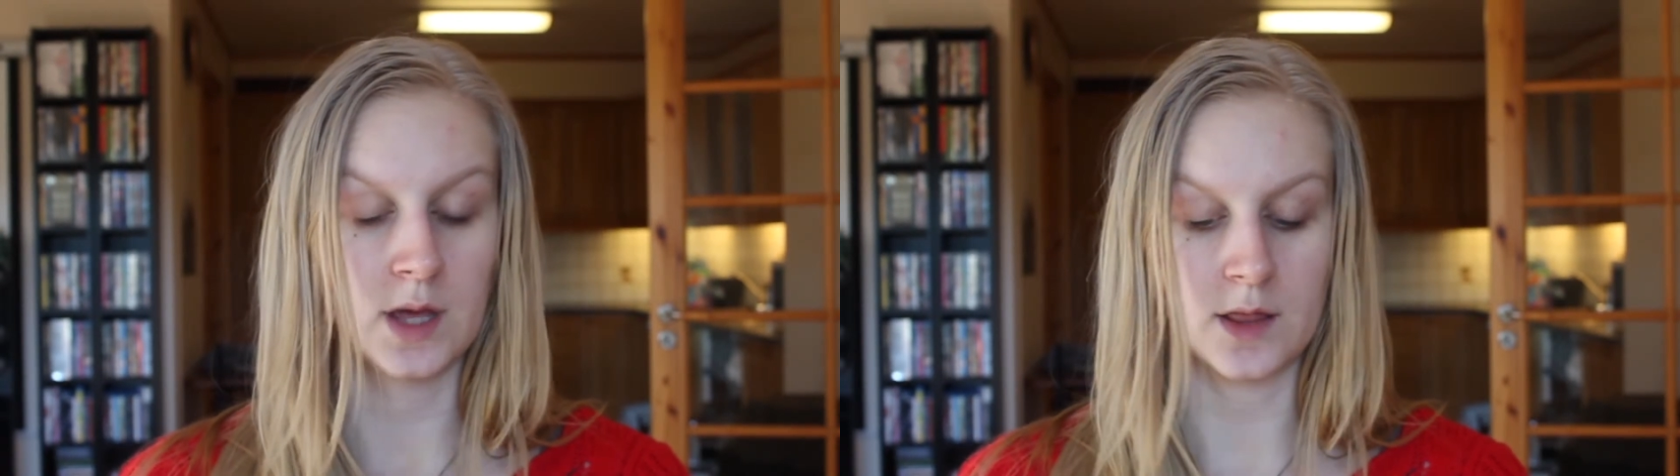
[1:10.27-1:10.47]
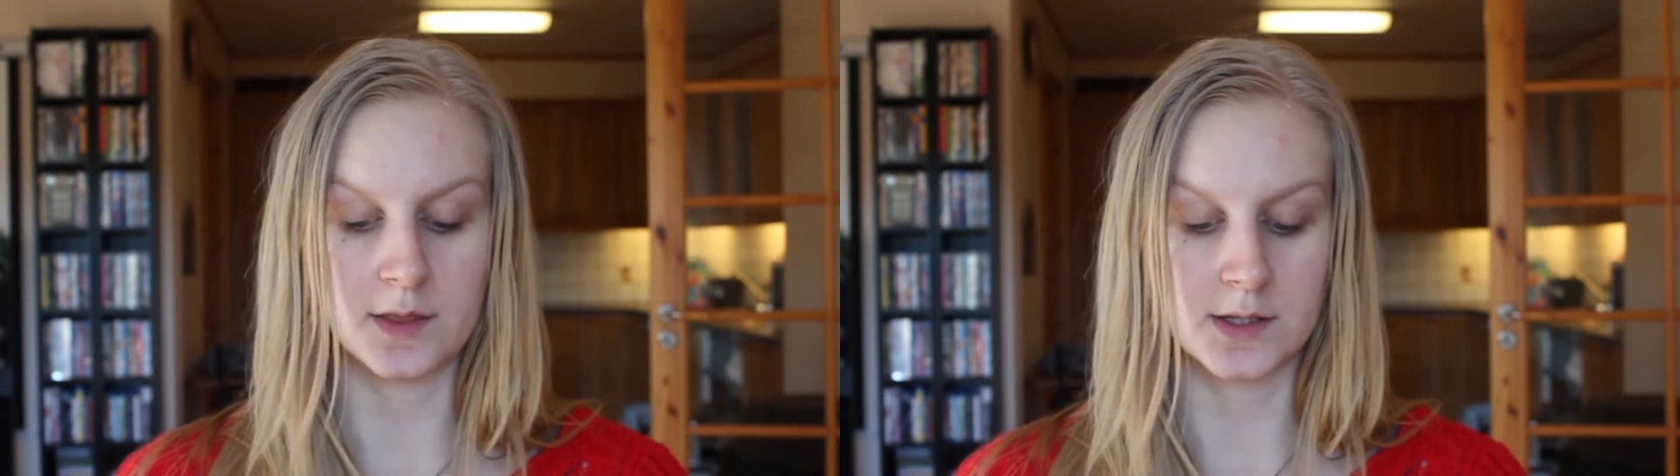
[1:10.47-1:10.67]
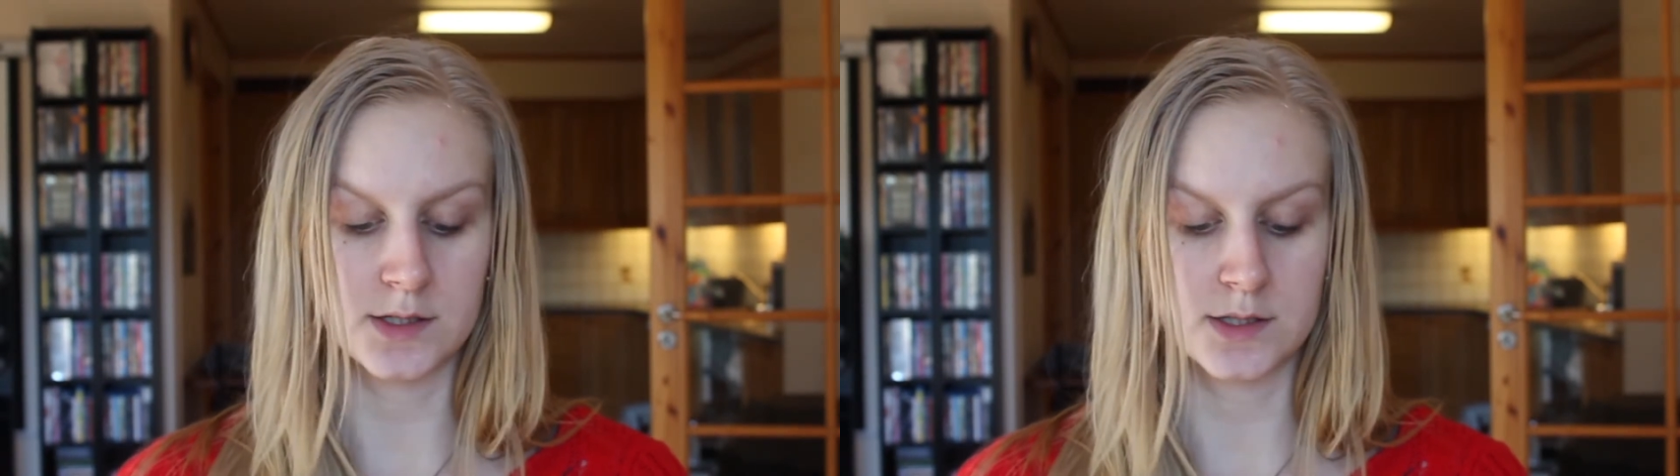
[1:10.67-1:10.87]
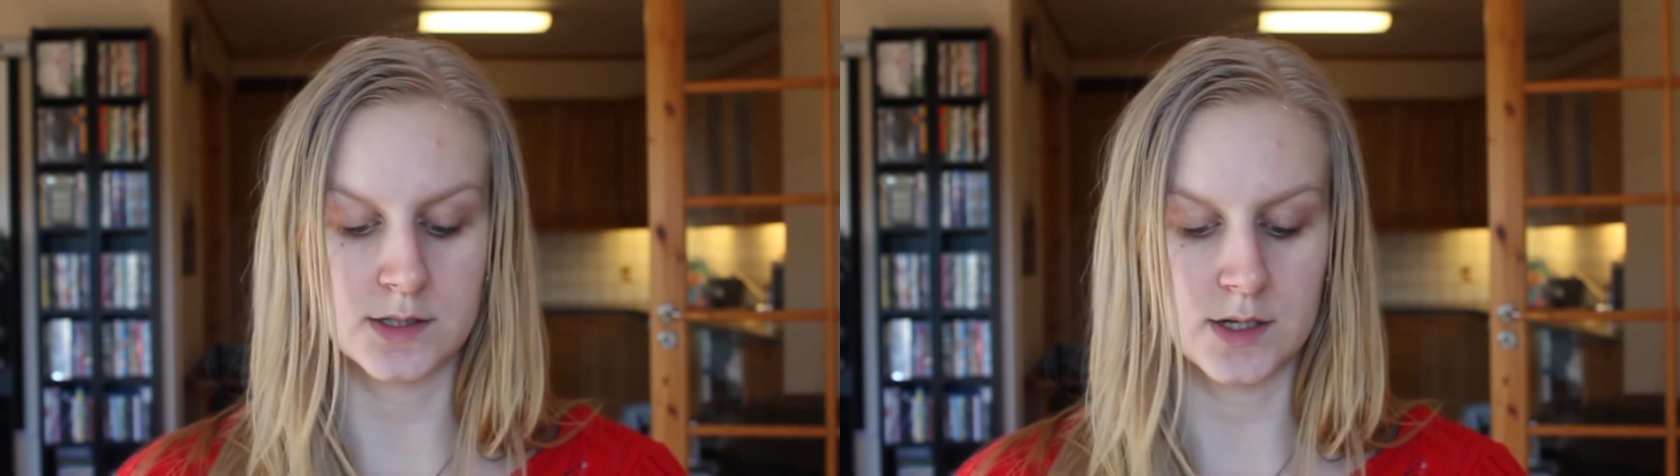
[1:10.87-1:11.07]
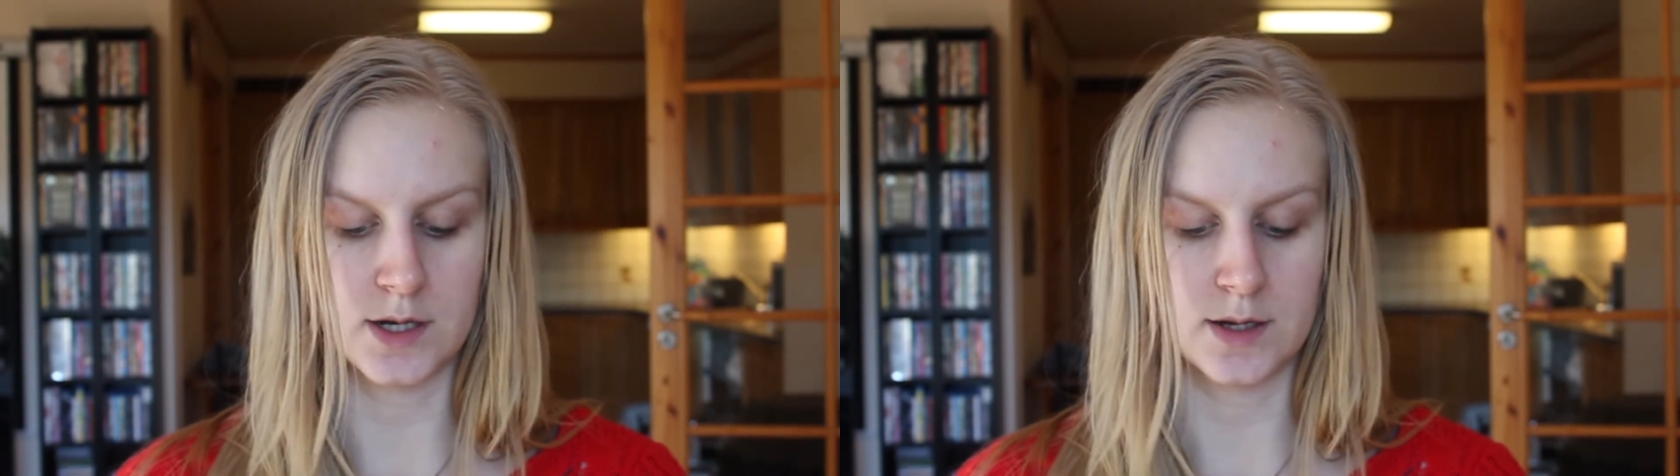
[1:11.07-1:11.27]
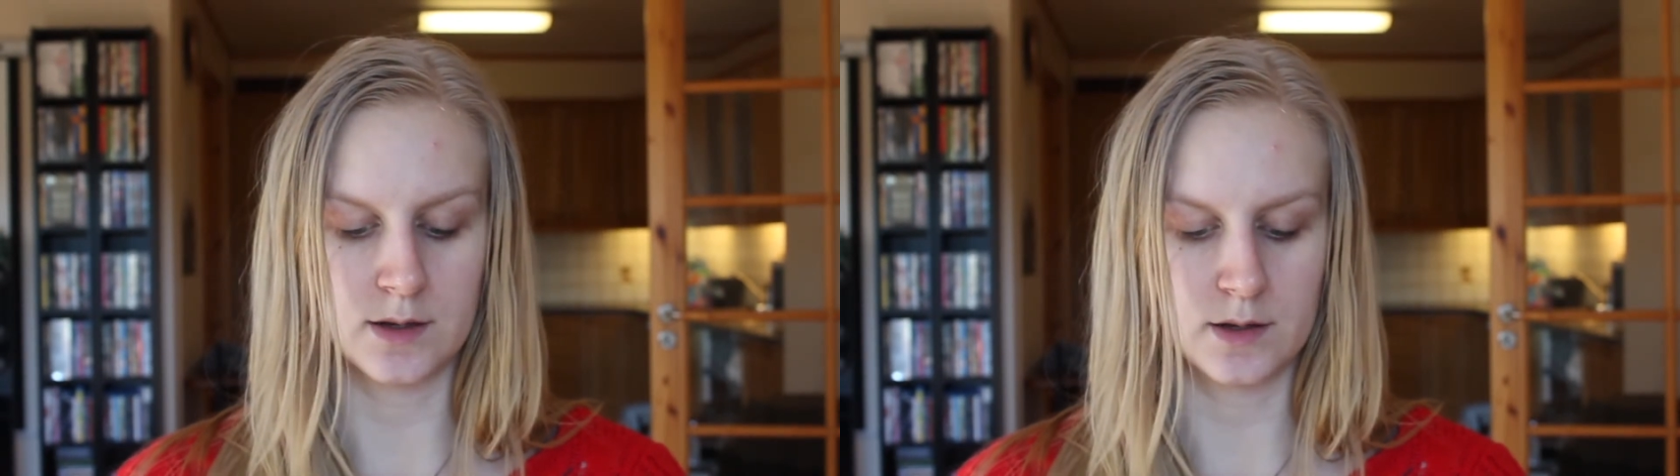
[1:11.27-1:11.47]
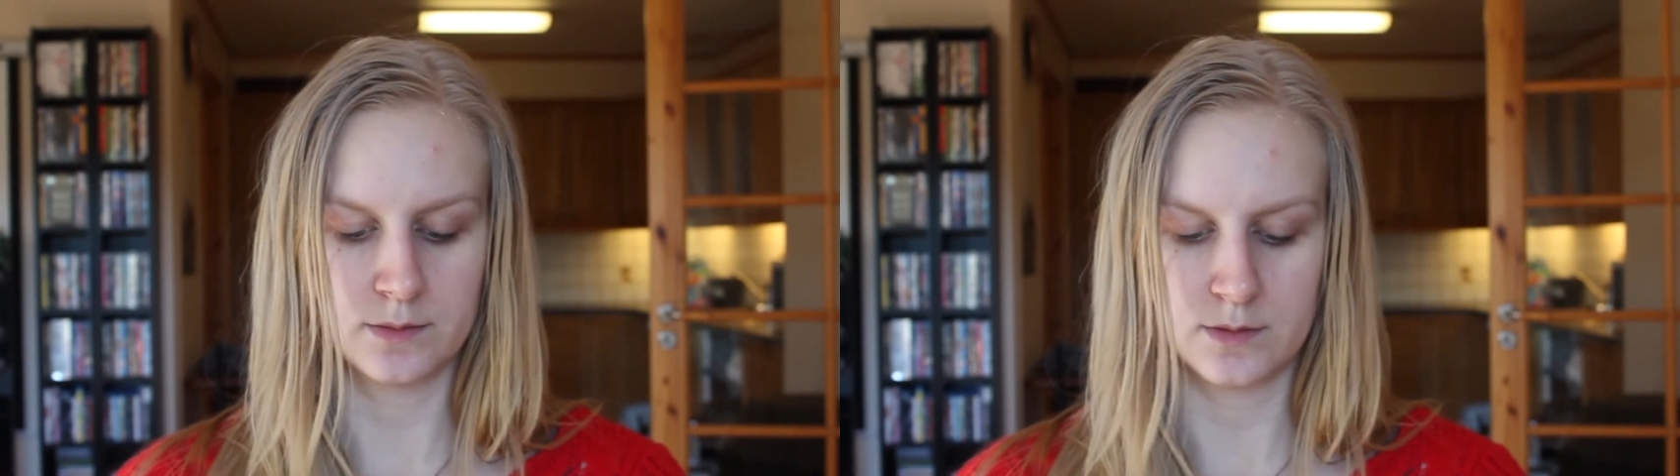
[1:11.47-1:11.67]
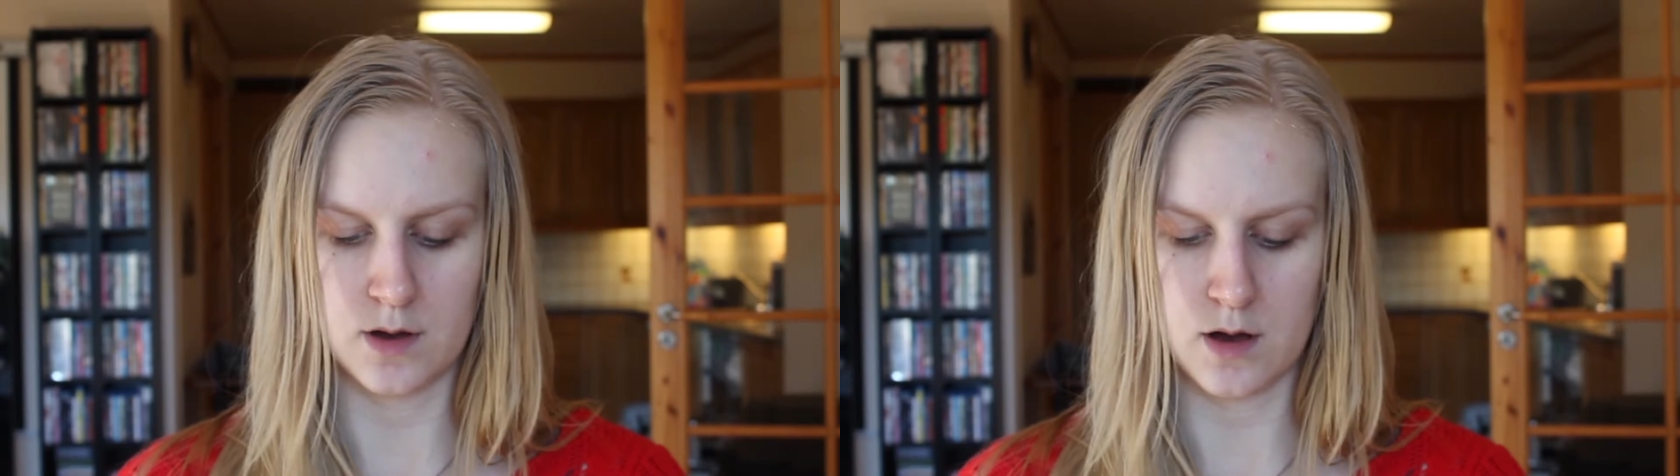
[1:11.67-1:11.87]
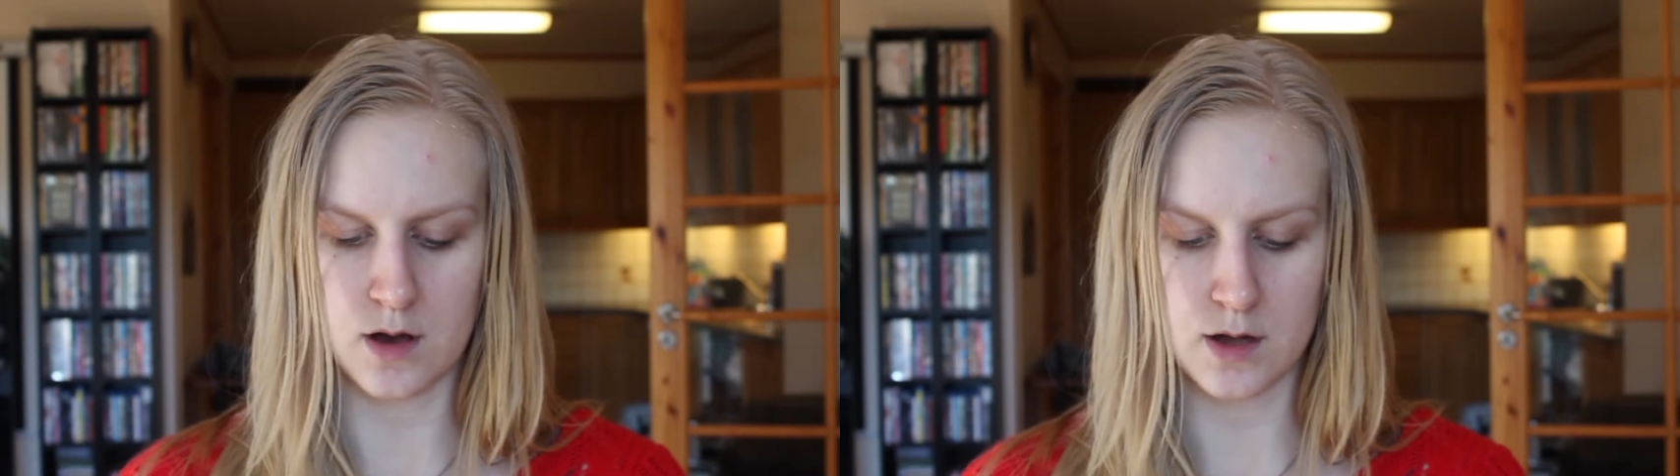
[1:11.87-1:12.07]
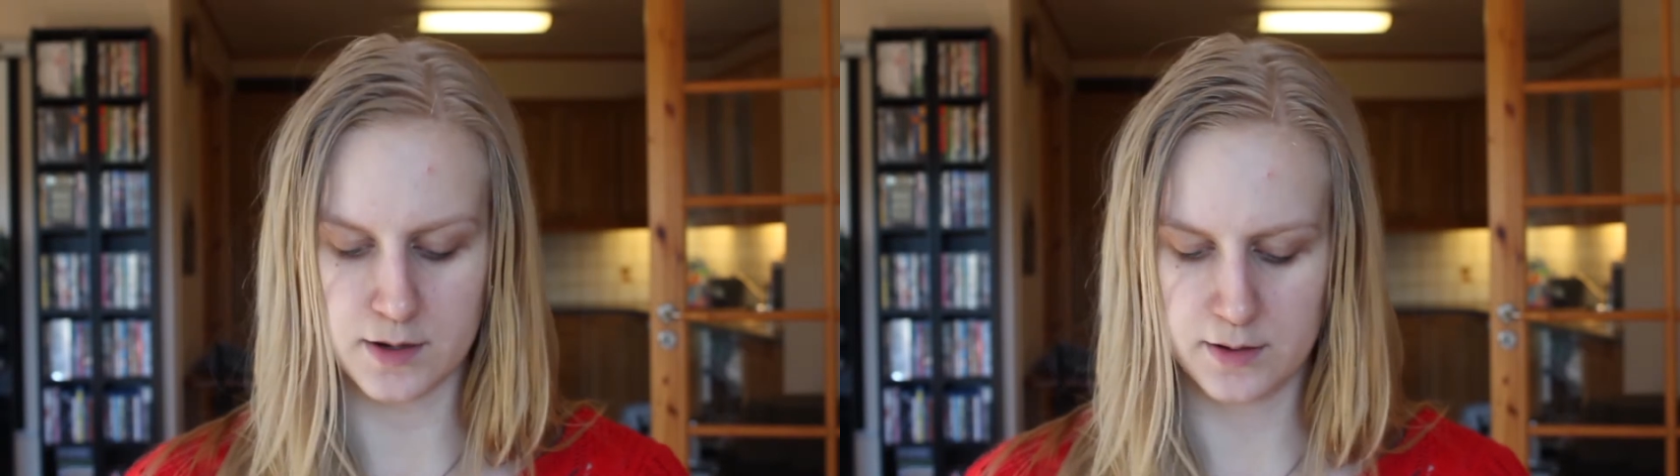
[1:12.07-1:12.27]
get this
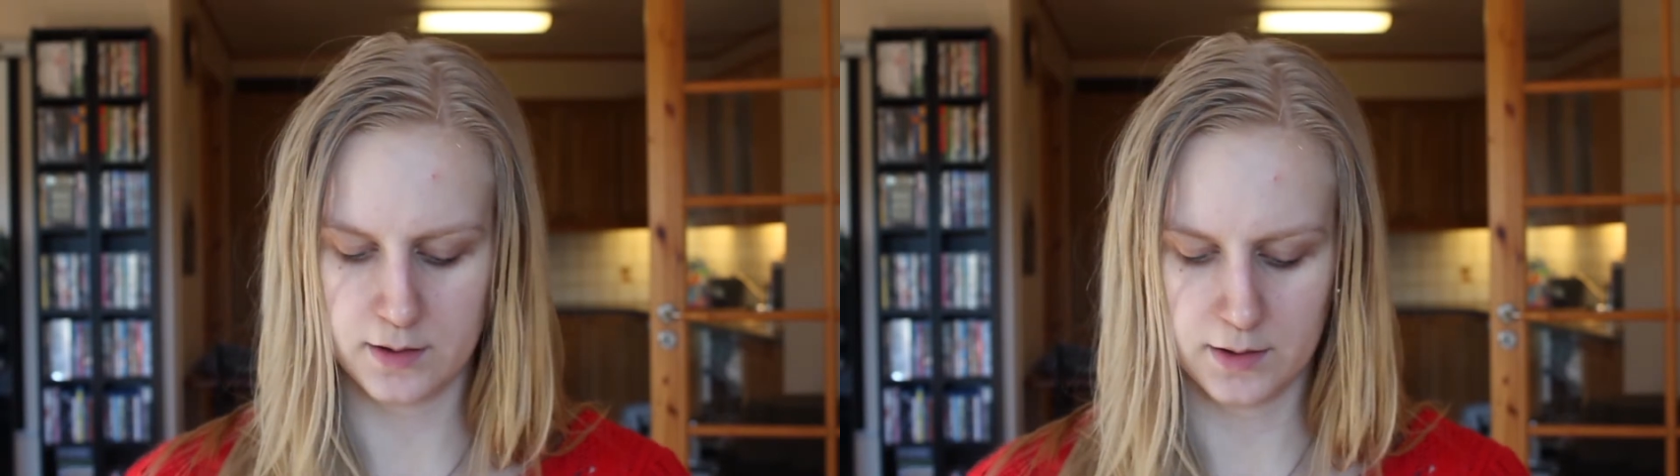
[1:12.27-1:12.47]
on.